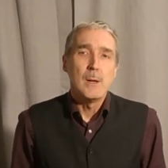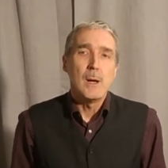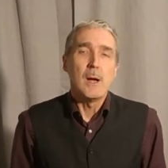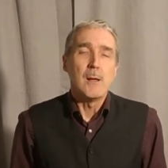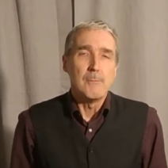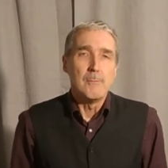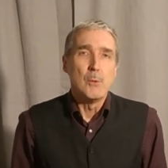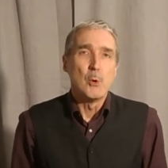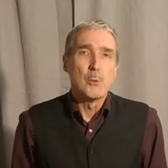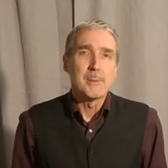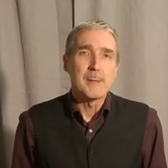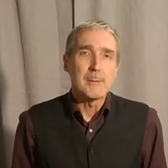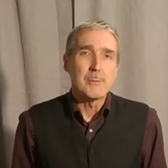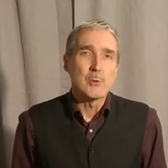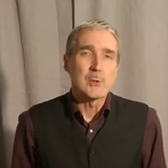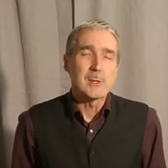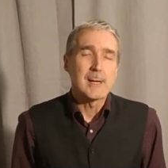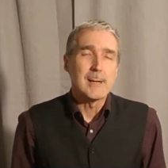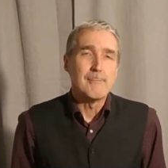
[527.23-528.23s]
and more
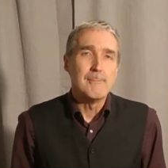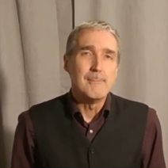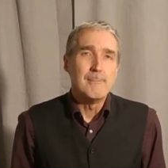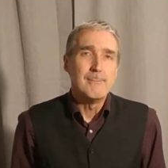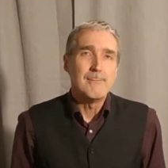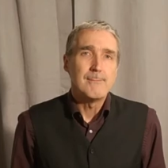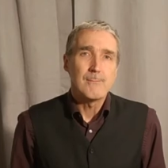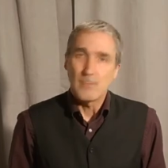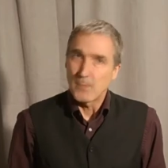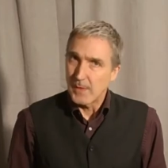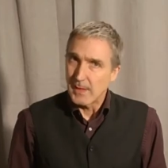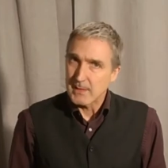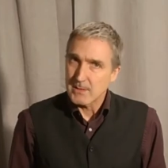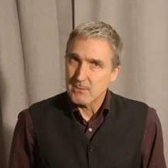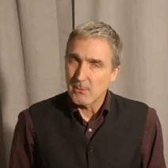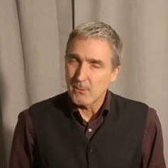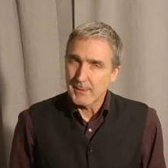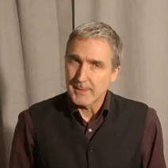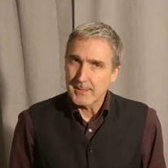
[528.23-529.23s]
people come. That's
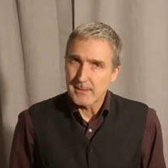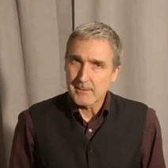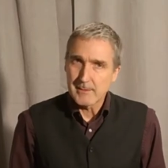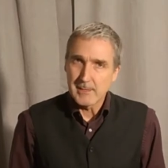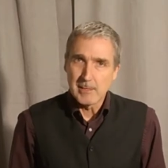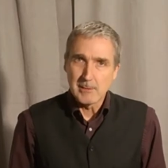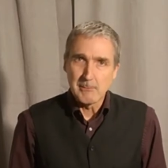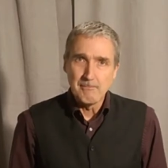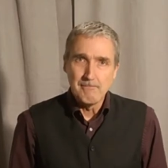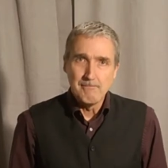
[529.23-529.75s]
what we don't know.